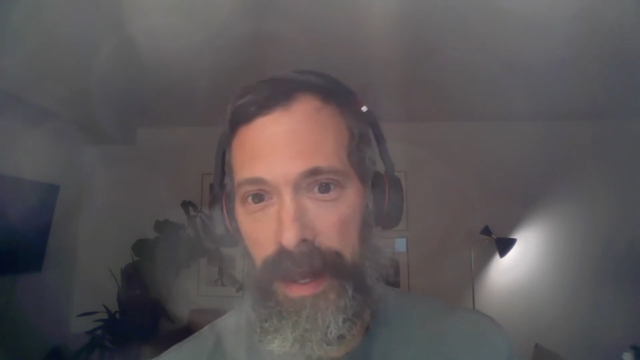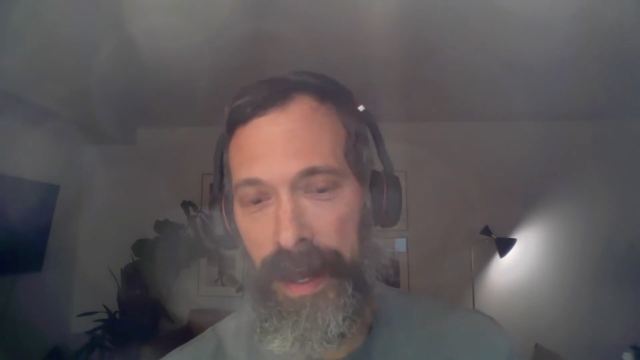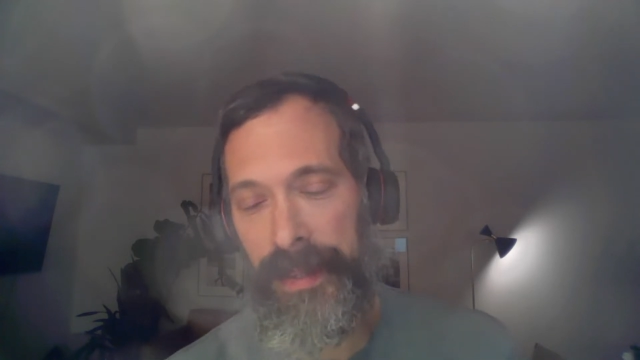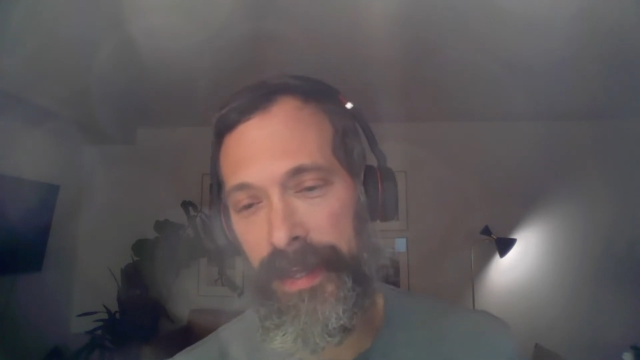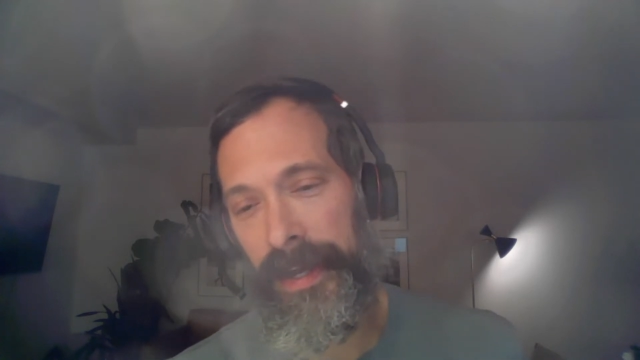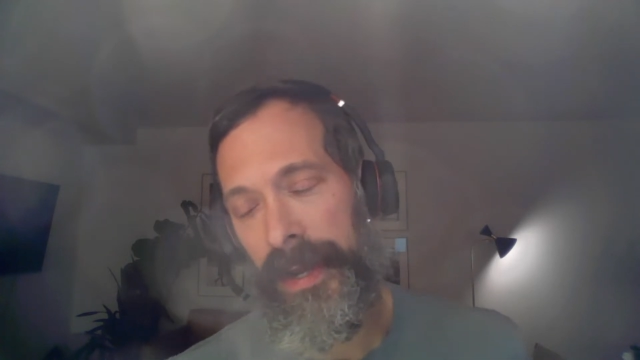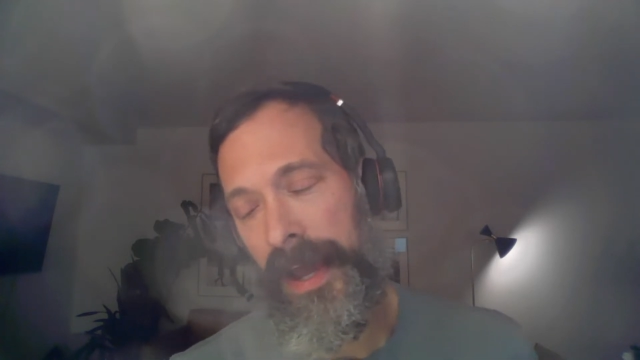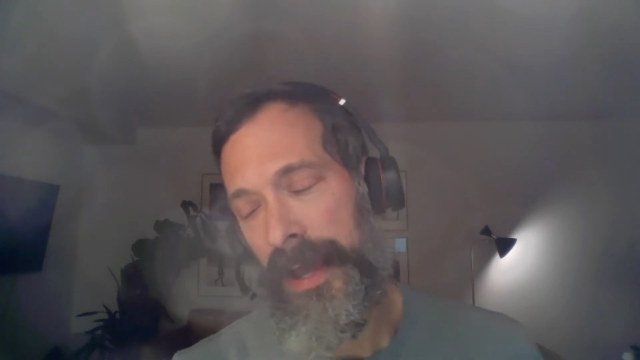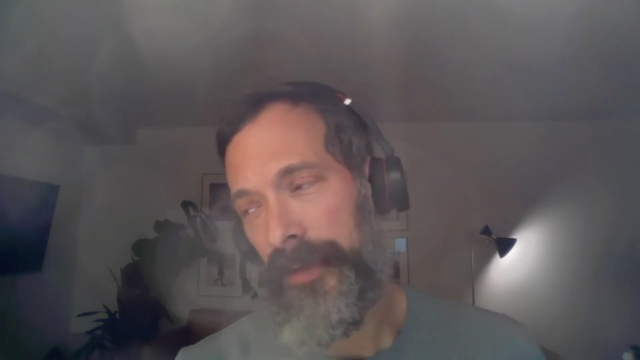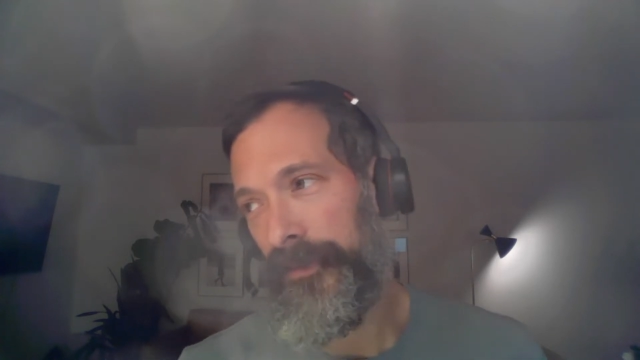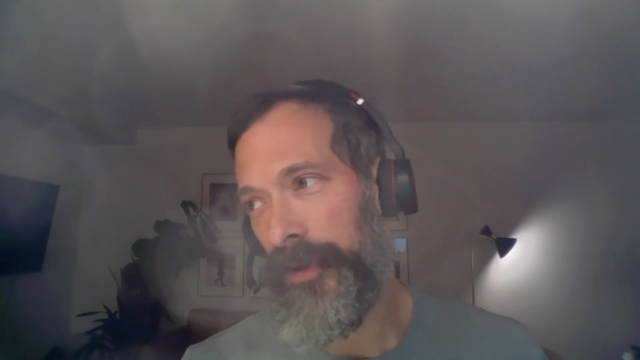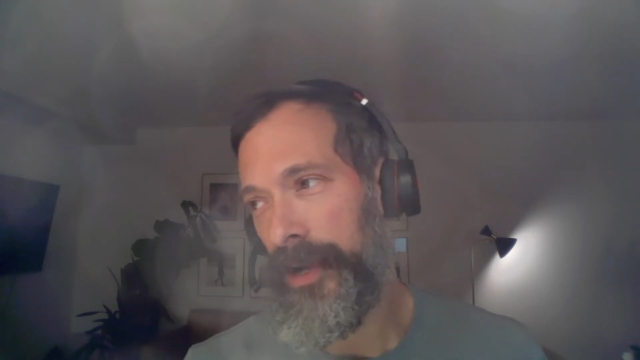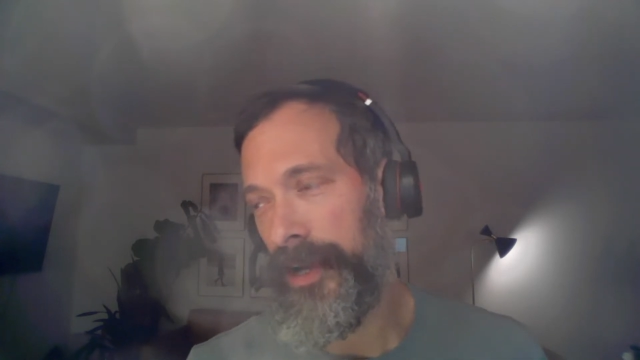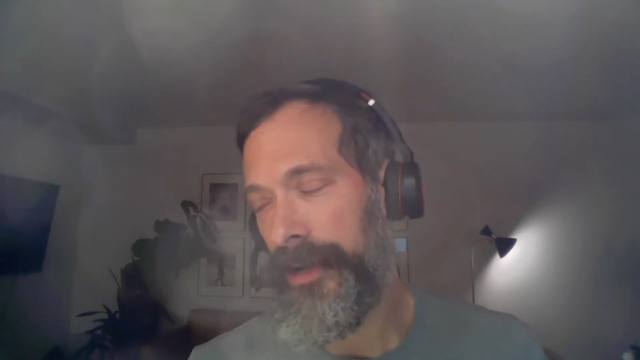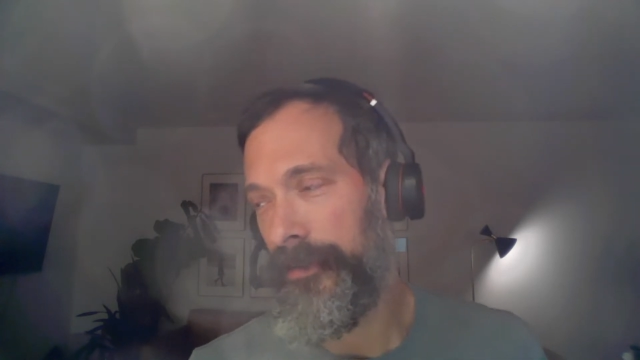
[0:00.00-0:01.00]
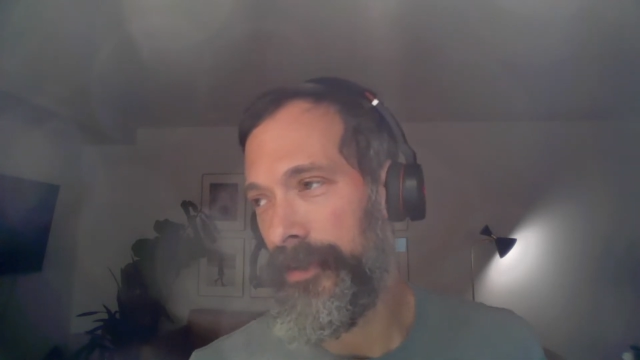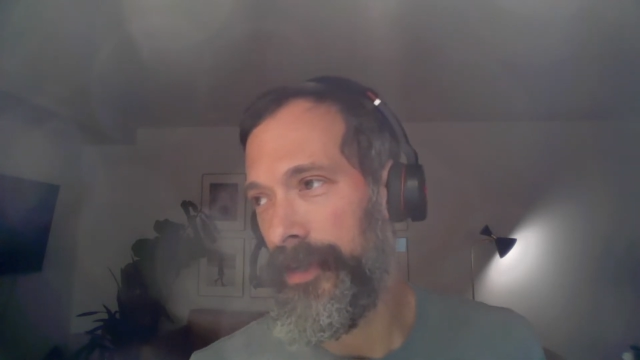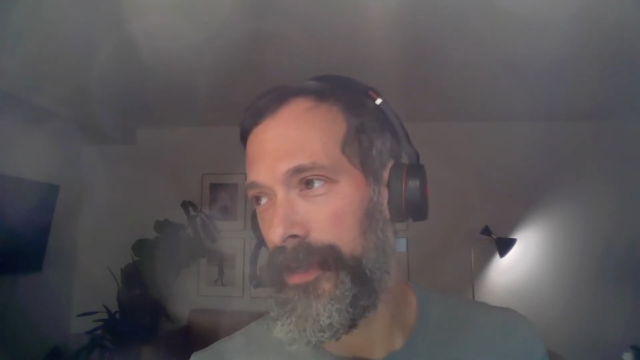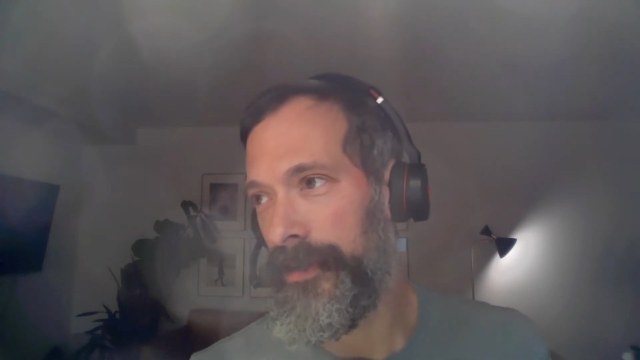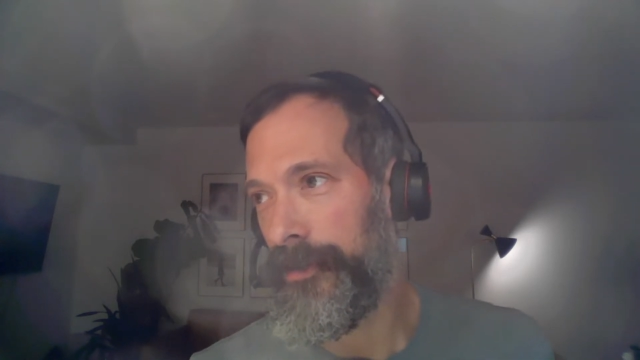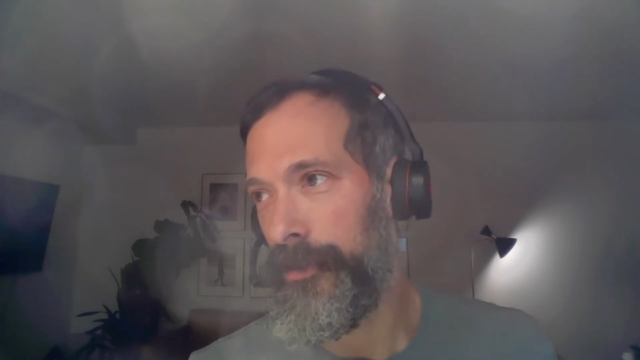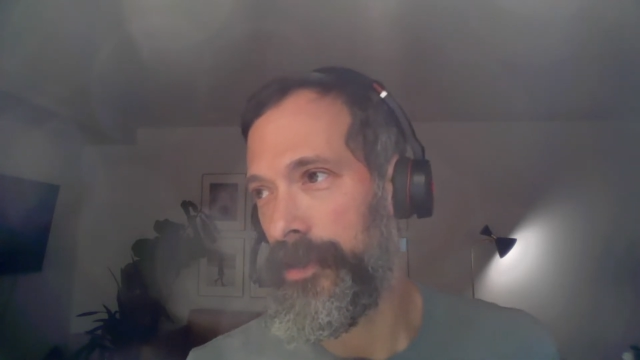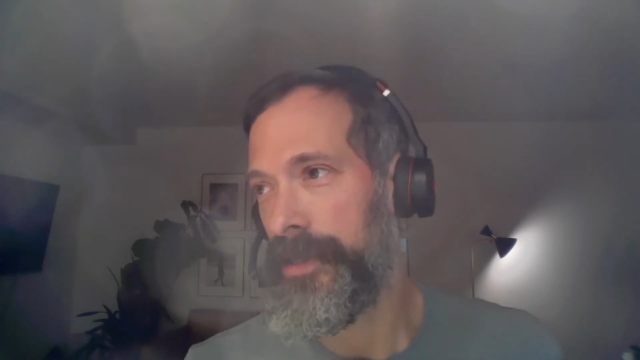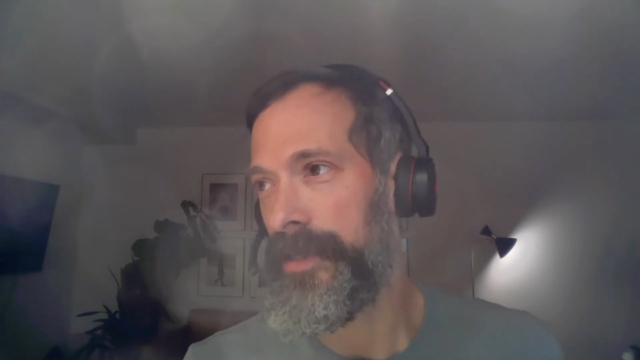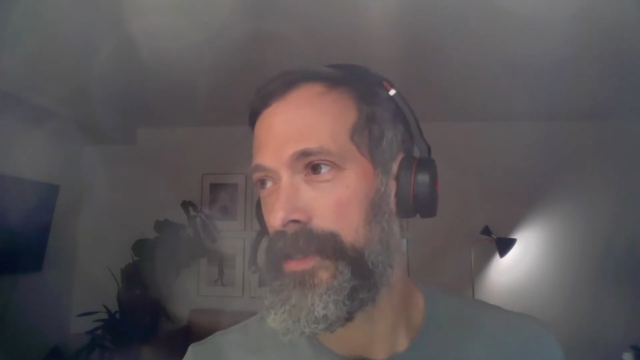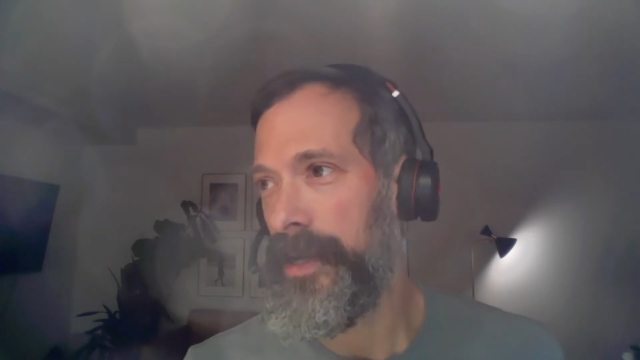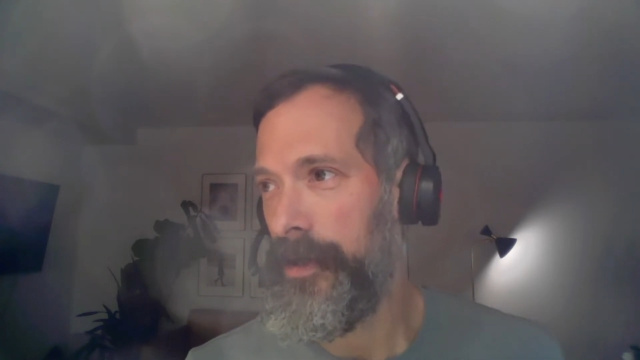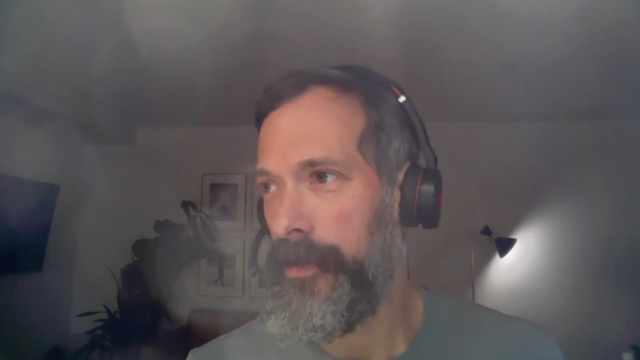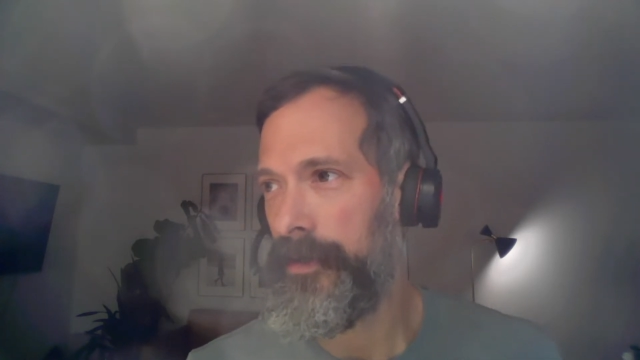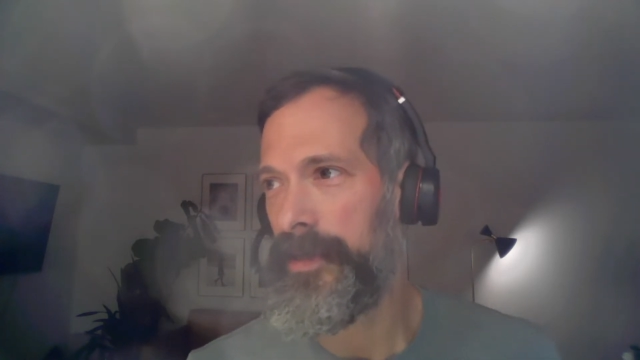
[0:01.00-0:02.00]
And then after I got everything into
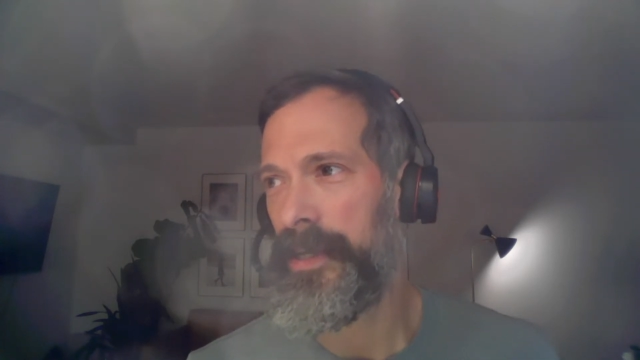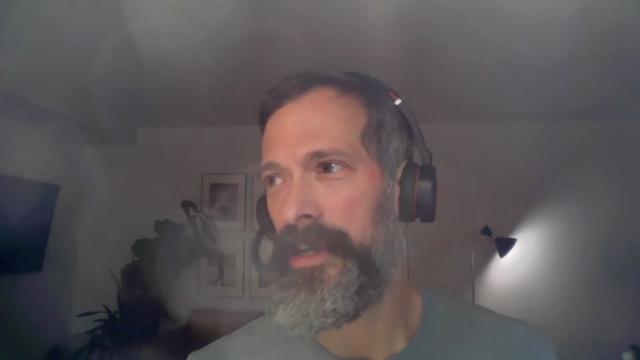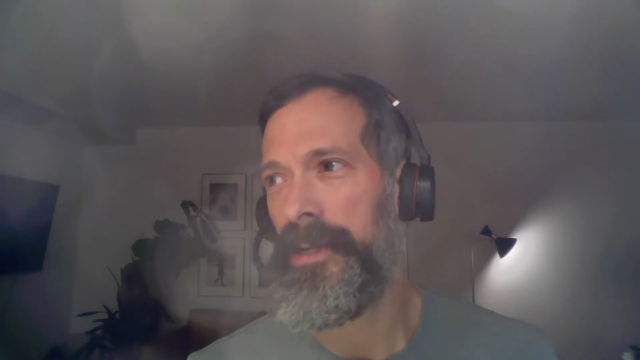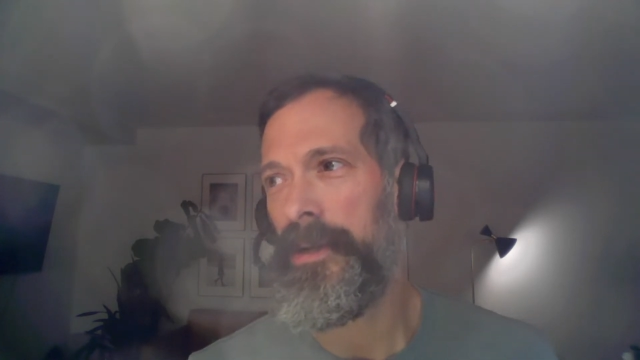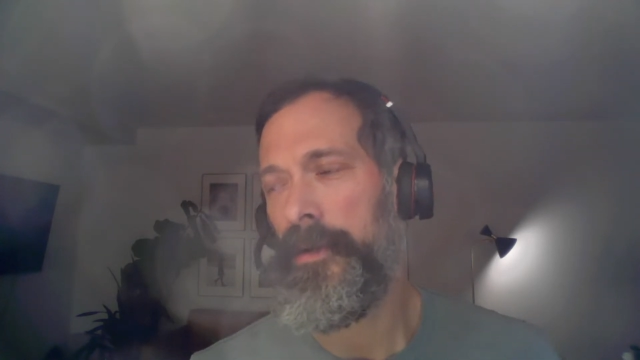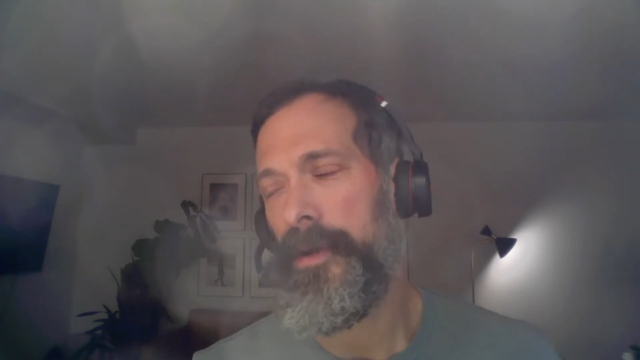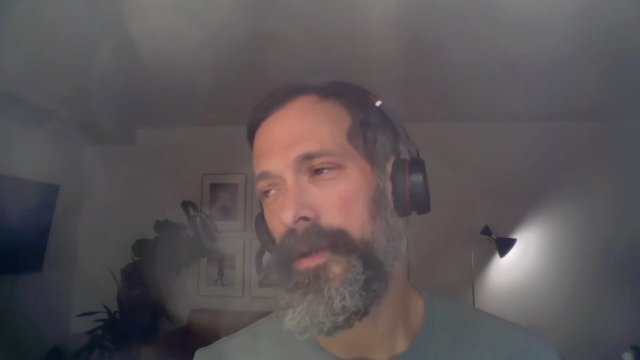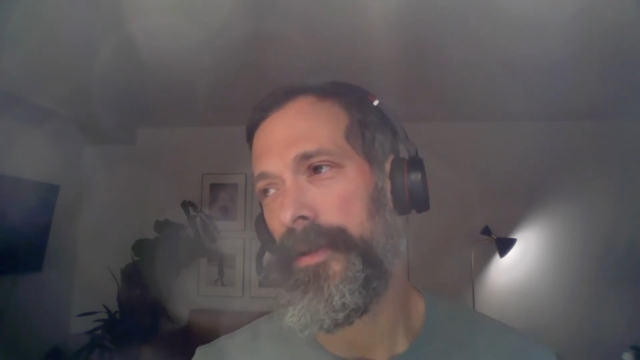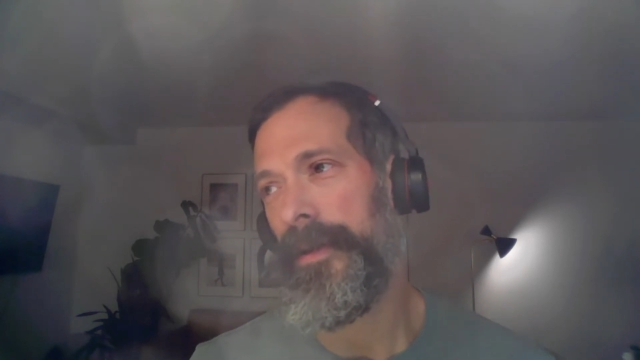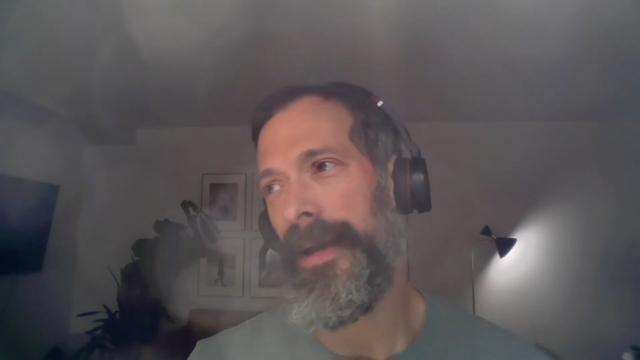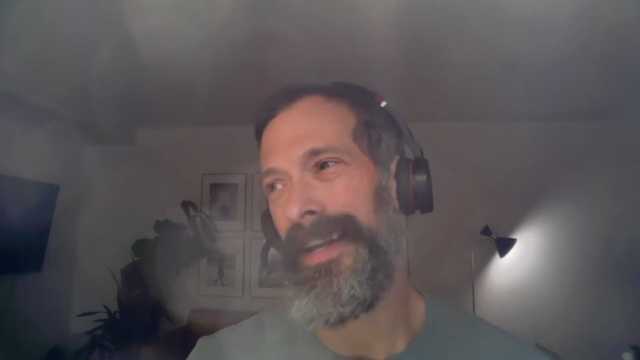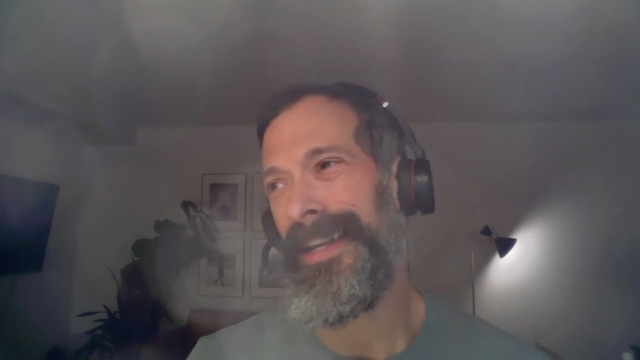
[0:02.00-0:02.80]
Excel, I was like, you know what?